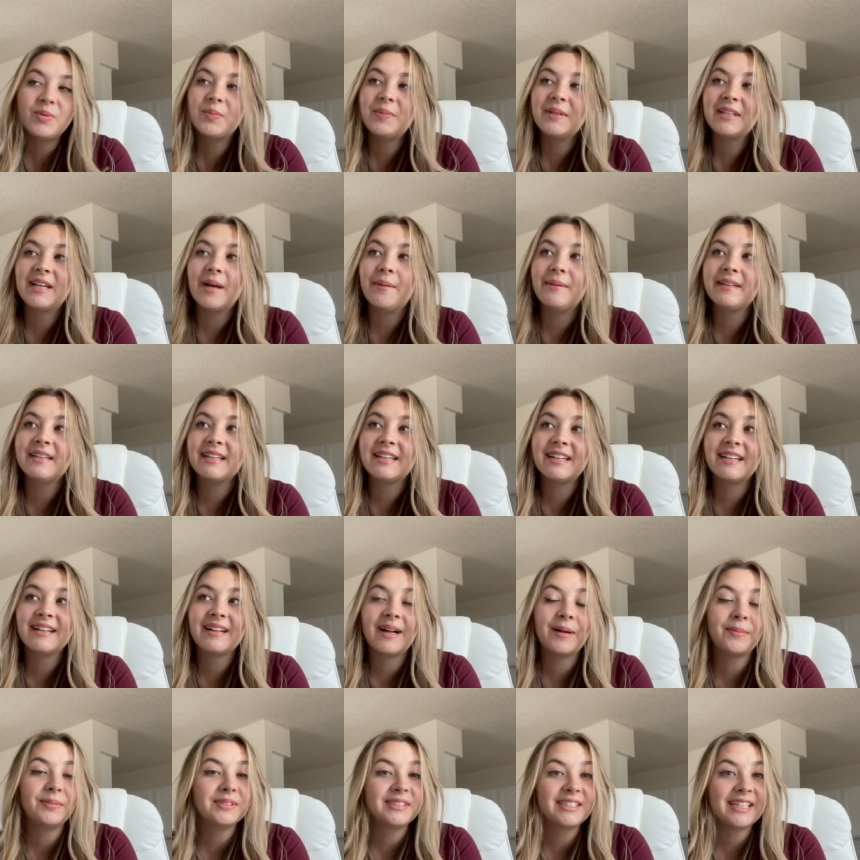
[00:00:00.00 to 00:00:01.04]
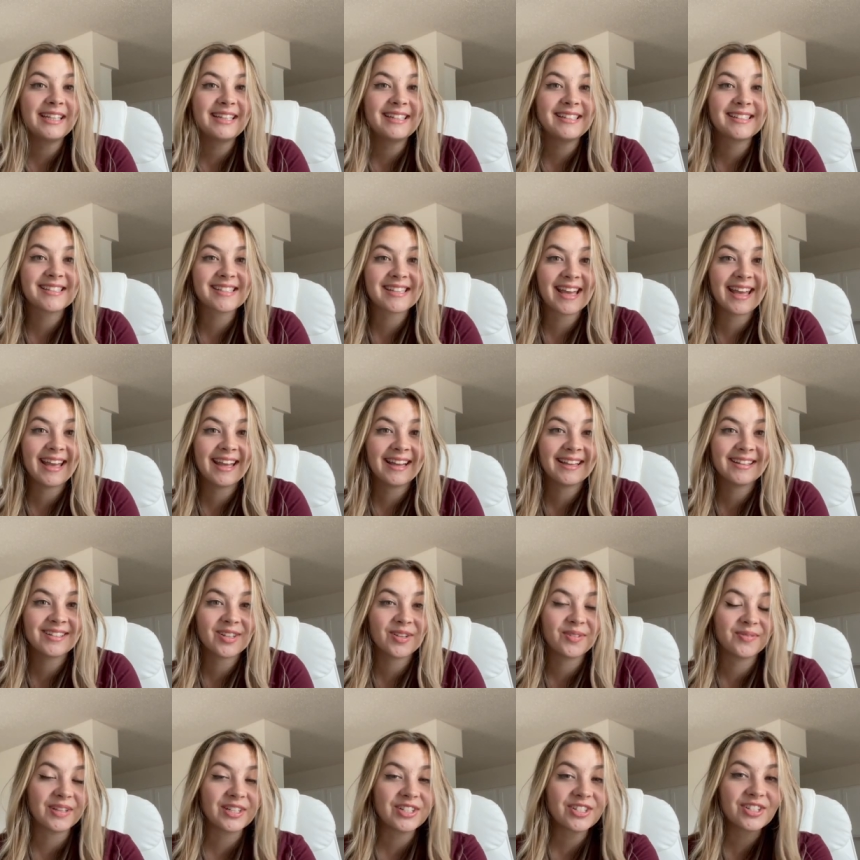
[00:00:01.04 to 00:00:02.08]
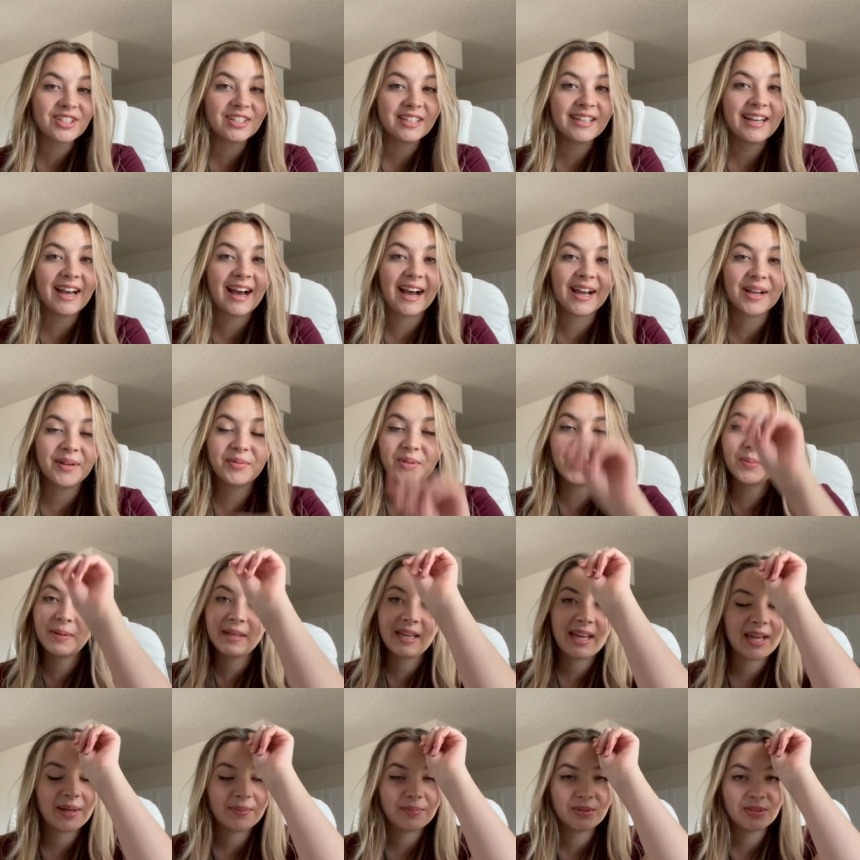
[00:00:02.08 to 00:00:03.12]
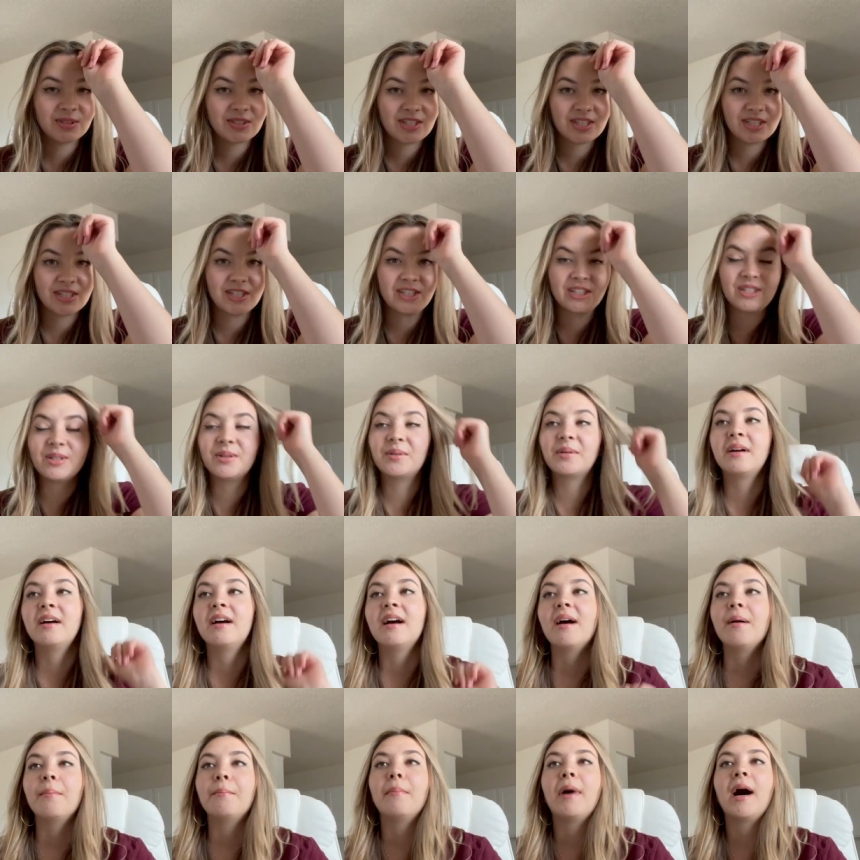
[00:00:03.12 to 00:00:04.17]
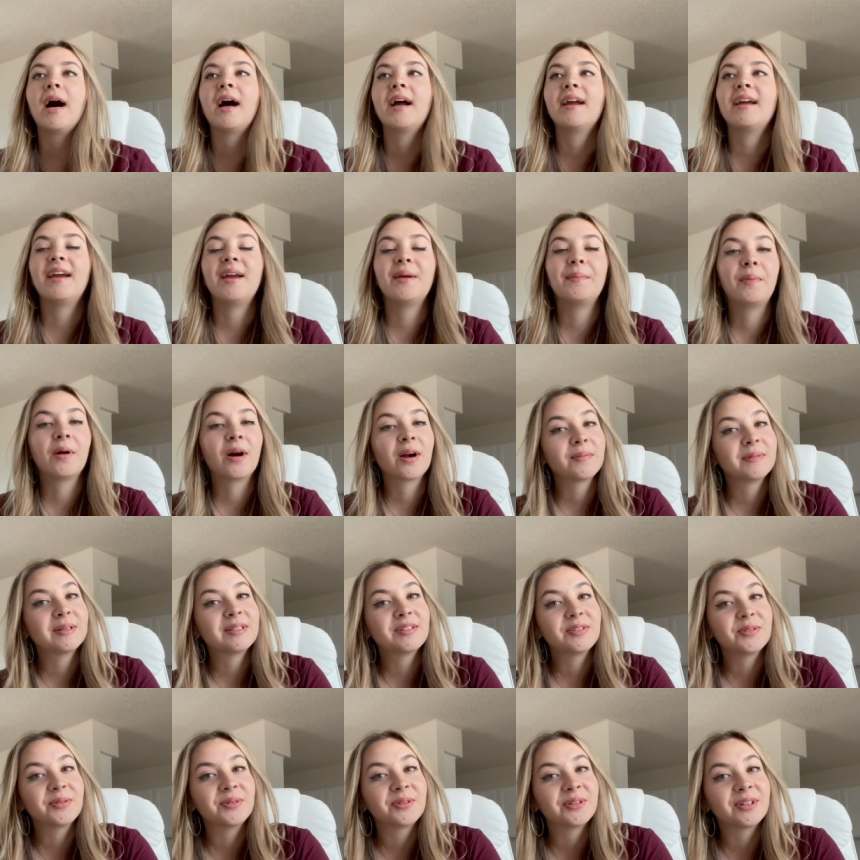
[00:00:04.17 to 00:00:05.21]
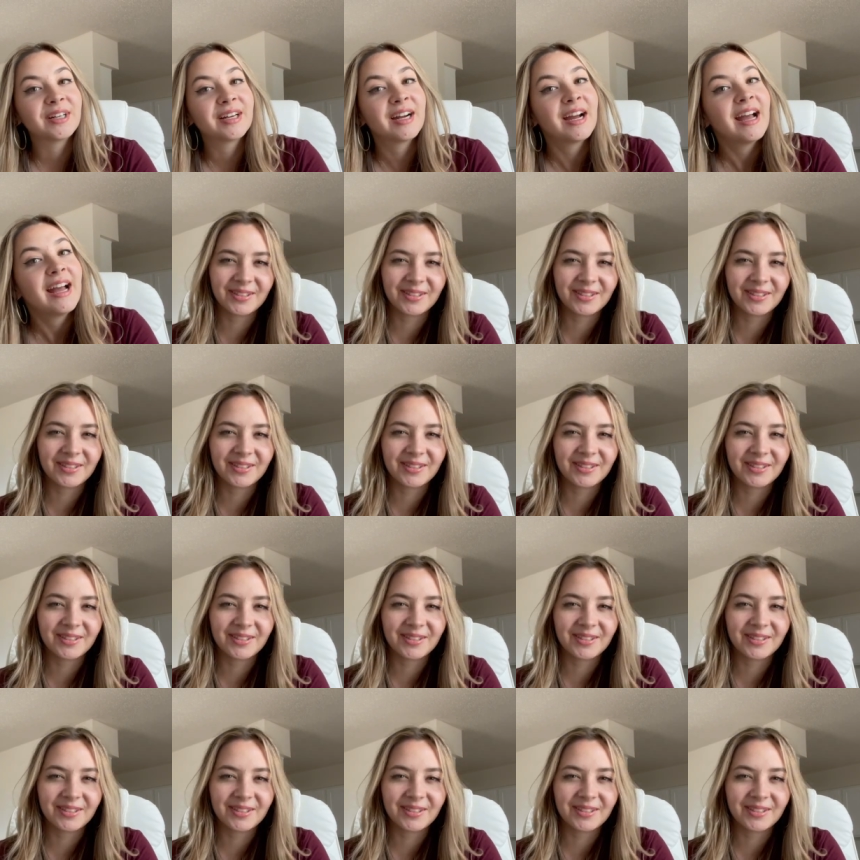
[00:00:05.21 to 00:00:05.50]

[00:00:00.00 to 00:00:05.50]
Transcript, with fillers: will be coming in a couple days, and eventually I will be able to do my apartment tour.